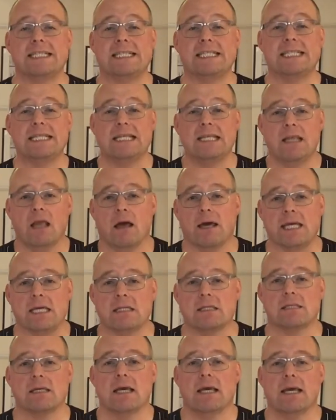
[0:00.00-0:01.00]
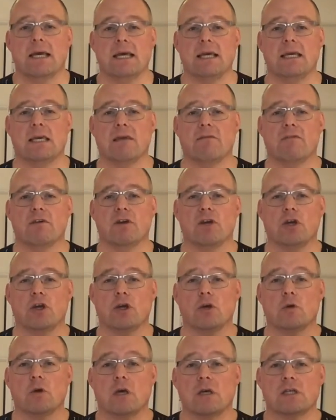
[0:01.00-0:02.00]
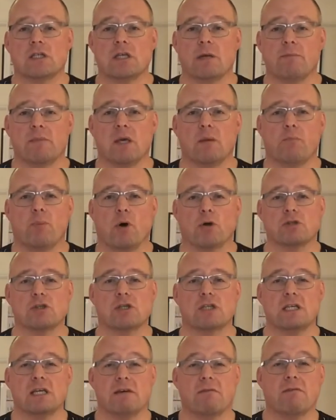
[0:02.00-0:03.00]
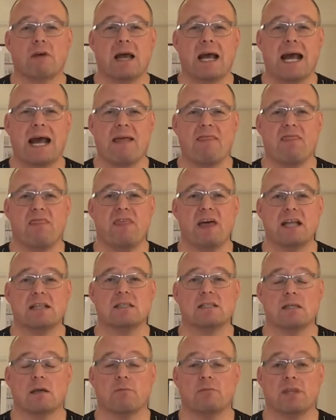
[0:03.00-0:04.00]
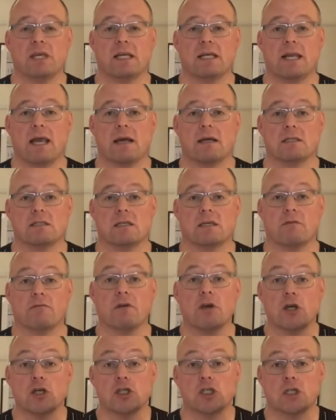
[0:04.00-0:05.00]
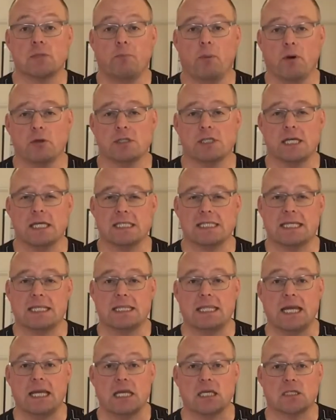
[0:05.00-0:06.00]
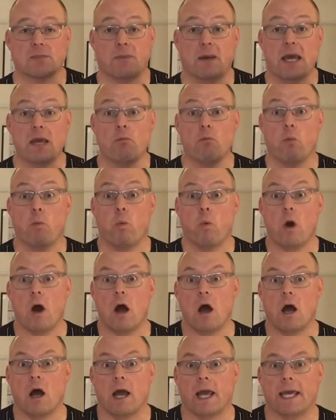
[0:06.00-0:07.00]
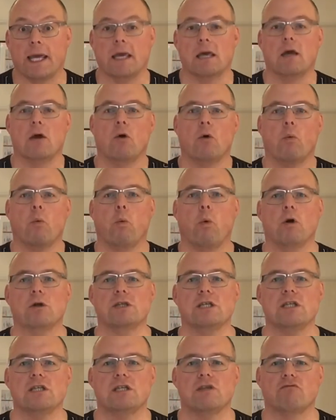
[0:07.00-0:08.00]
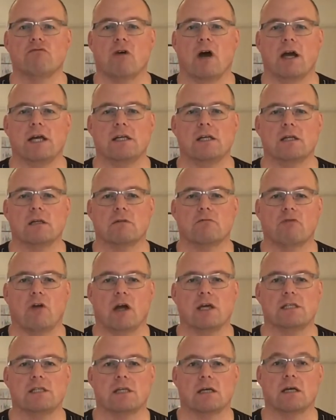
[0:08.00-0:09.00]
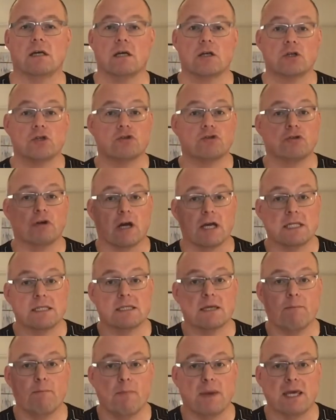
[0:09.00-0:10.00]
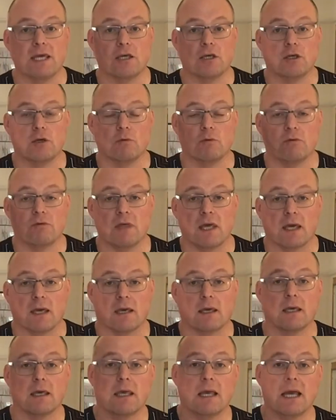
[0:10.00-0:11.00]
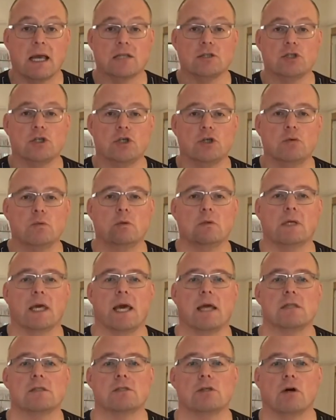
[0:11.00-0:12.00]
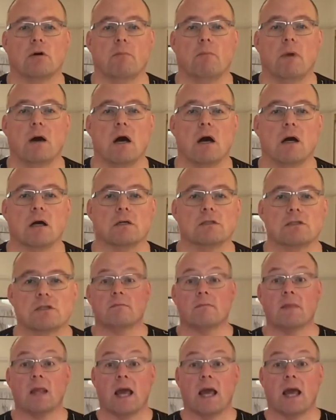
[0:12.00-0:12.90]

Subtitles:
delight in giving you something positive and then something negative. Spot it and then explain why. What is the writer trying to make you think? And you will get top marks.